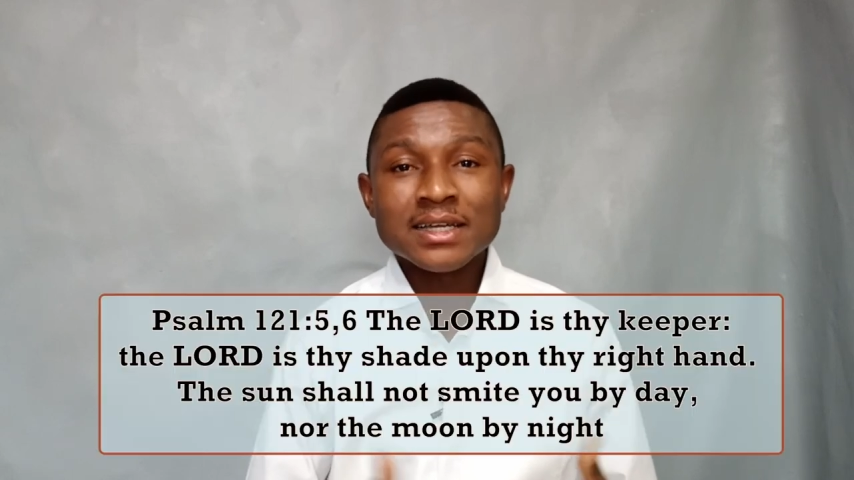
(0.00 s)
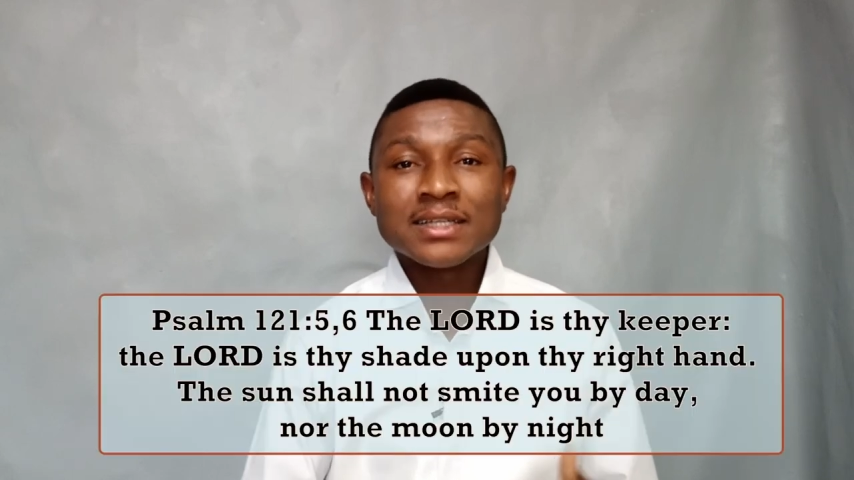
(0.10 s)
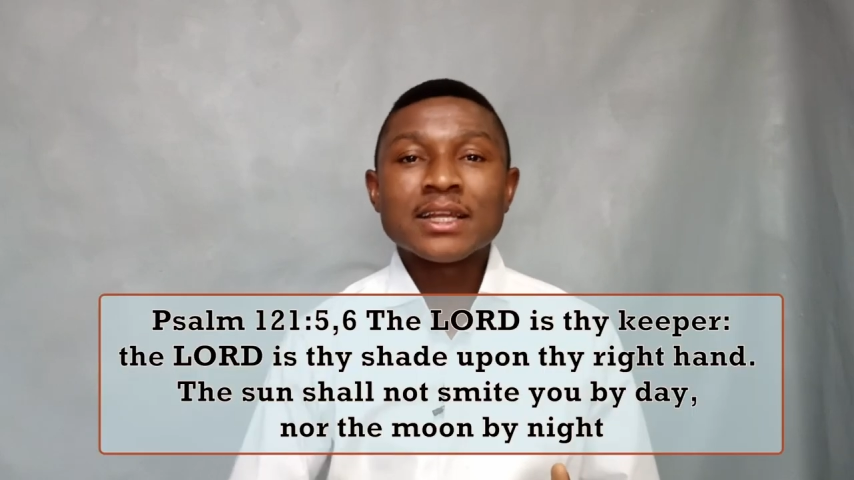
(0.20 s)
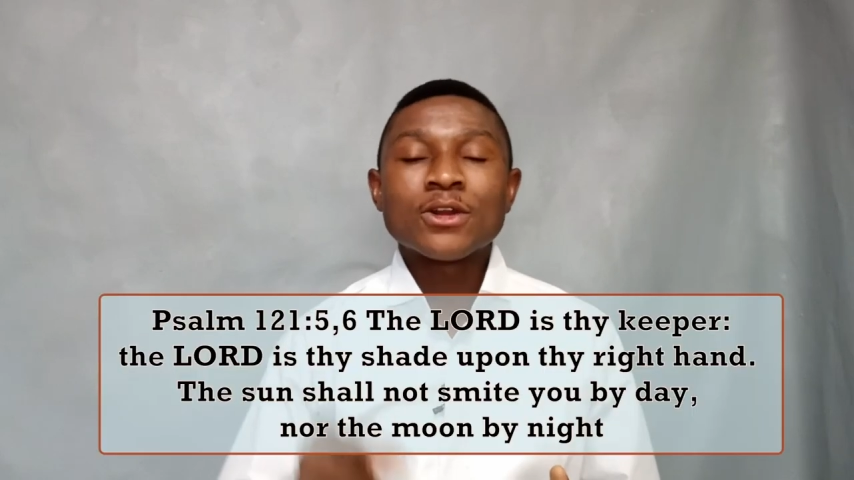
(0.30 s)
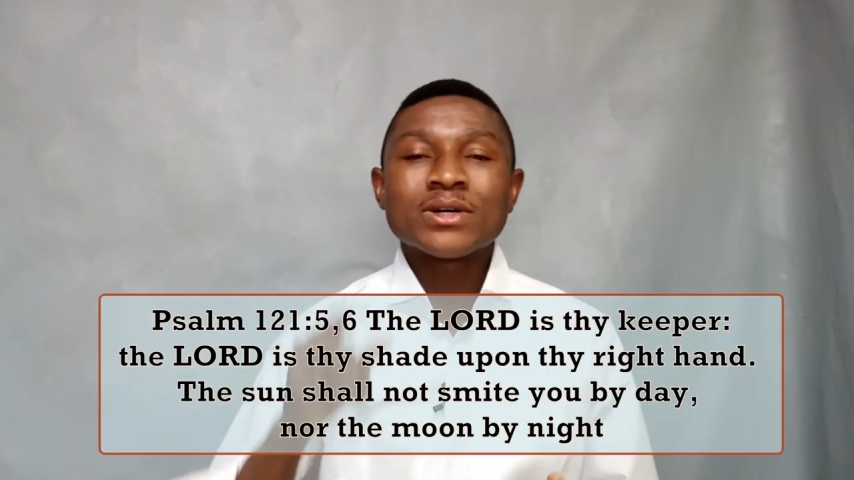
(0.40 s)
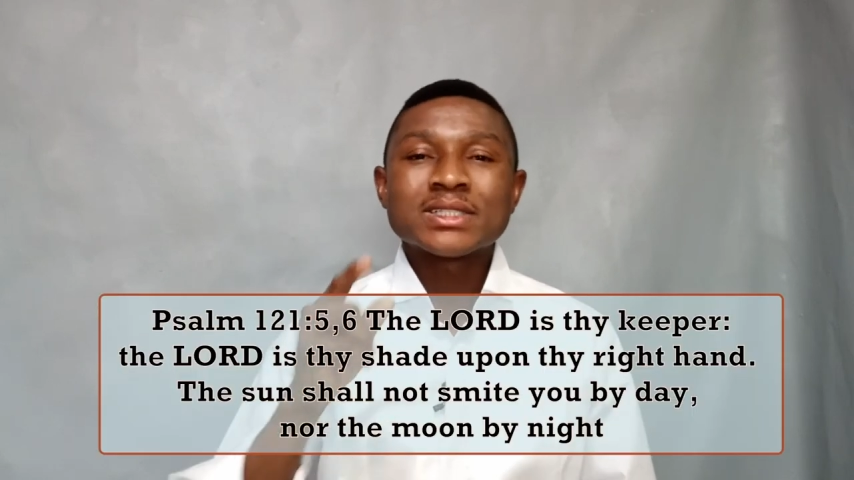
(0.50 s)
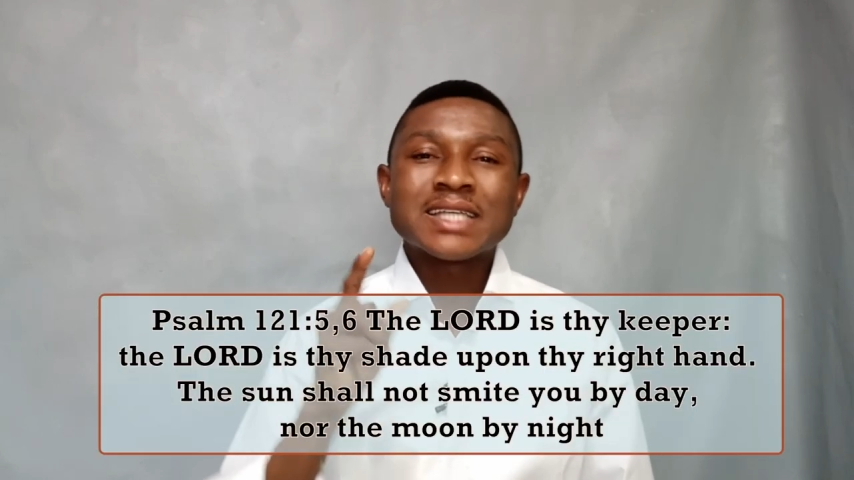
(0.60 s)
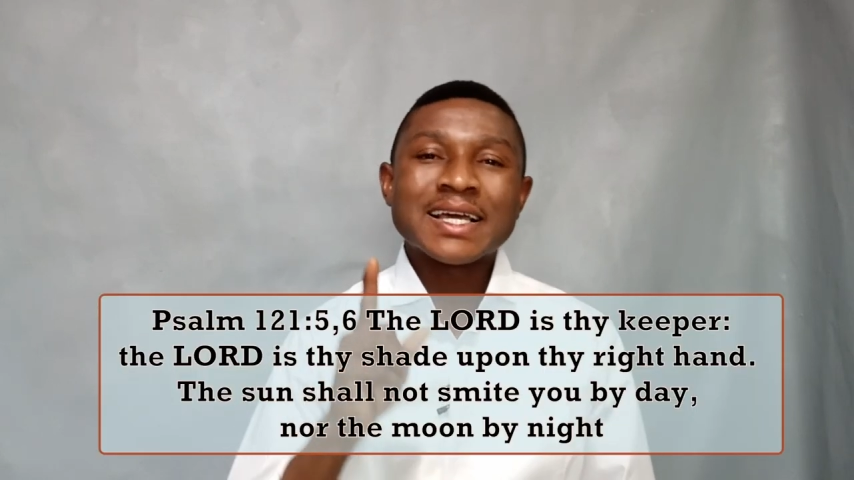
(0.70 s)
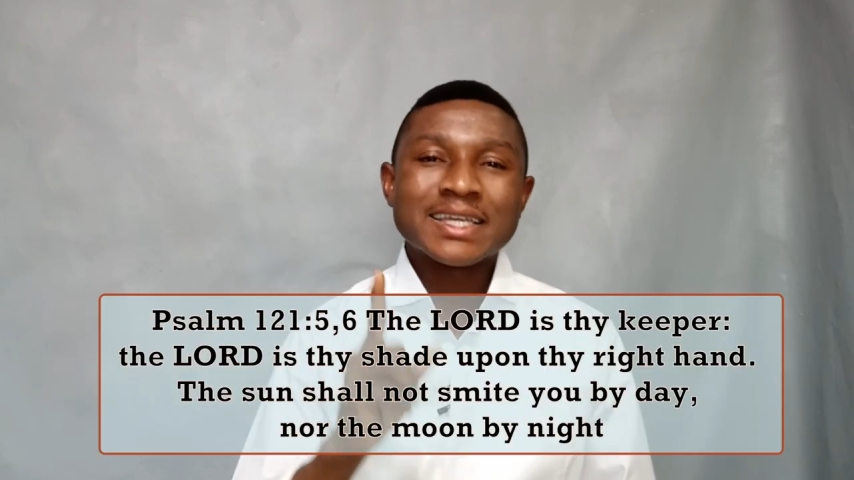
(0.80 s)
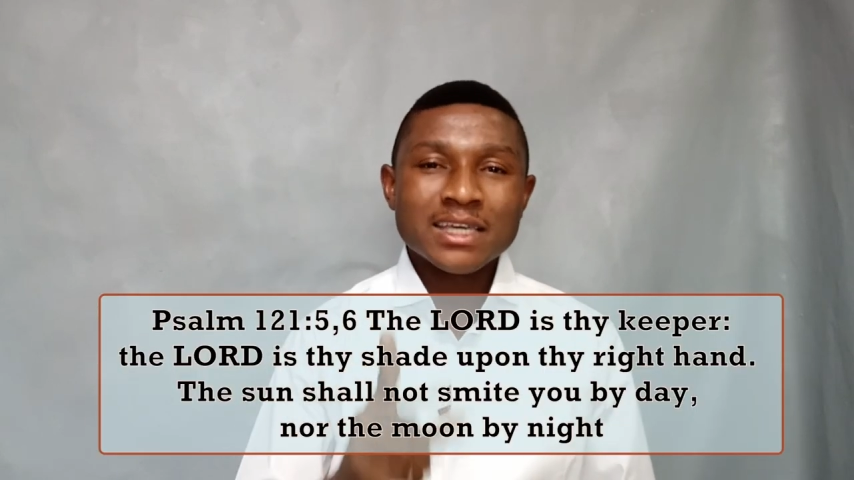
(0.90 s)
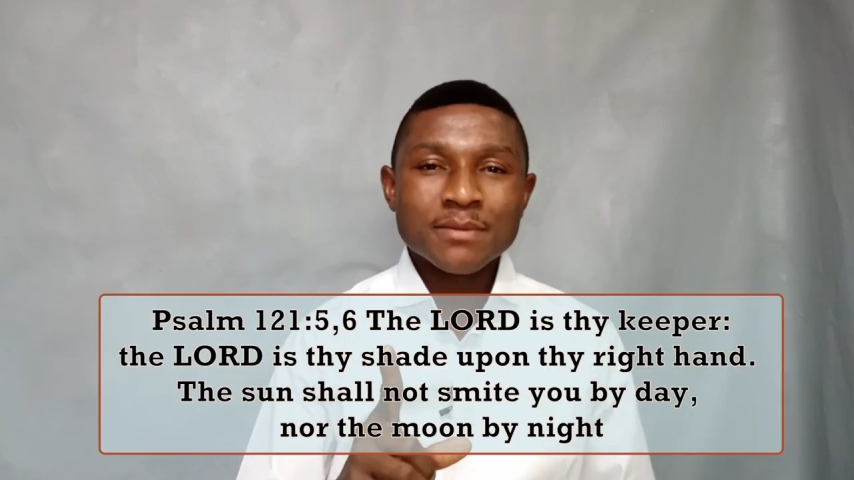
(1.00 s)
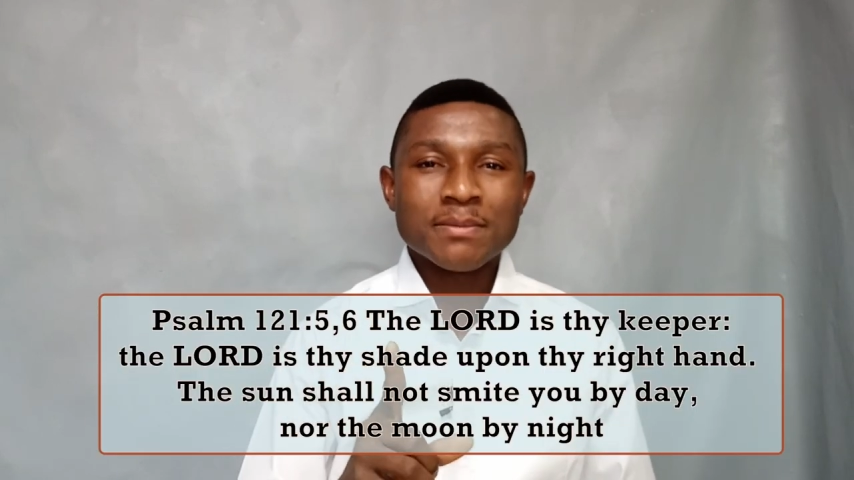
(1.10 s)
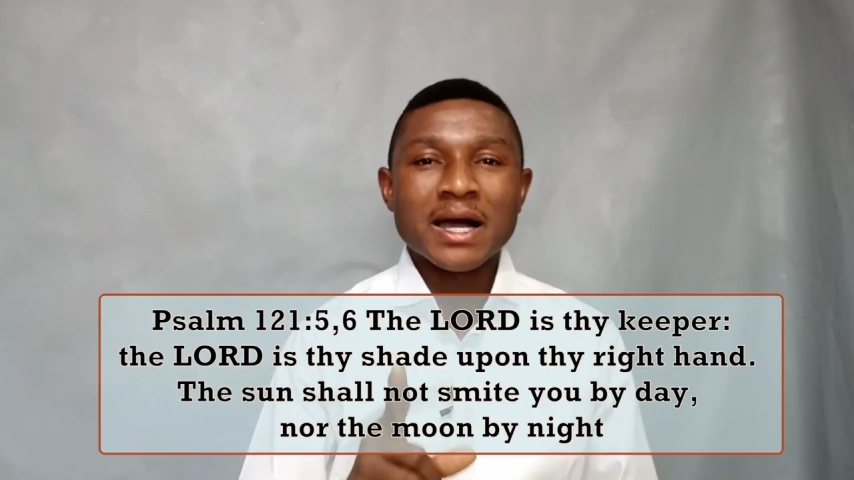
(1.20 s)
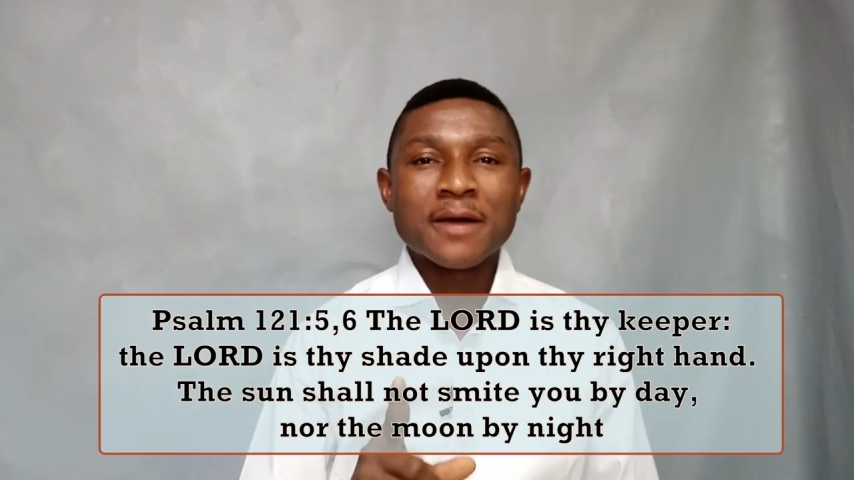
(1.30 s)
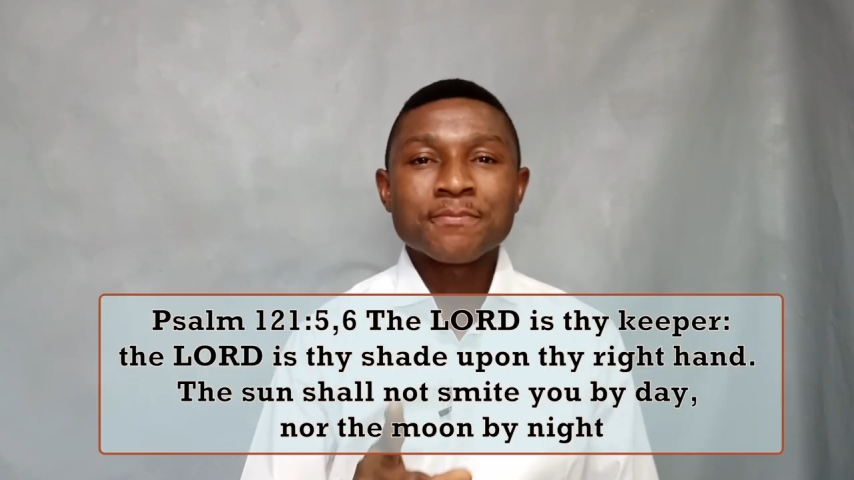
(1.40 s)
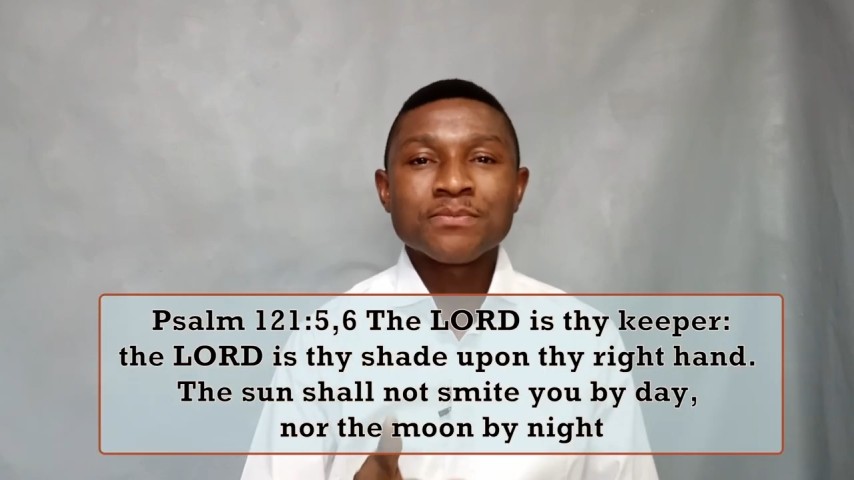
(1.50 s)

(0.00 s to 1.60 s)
The Lord is thy keeper.